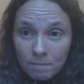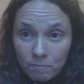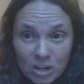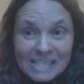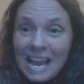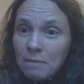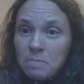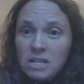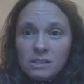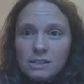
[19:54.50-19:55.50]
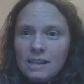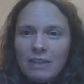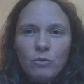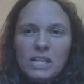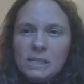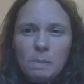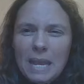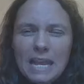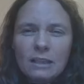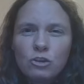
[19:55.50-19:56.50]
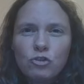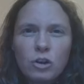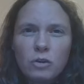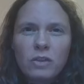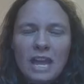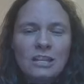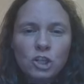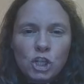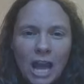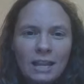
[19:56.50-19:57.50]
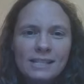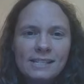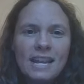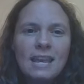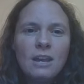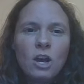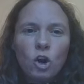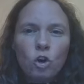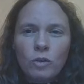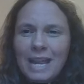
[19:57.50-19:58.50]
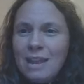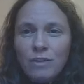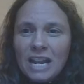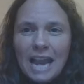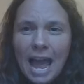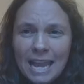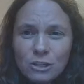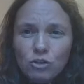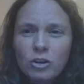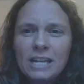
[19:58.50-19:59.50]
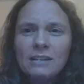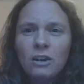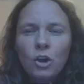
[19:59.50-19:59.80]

resentment, if we're speaking the truth in jealousy, or even in hatred,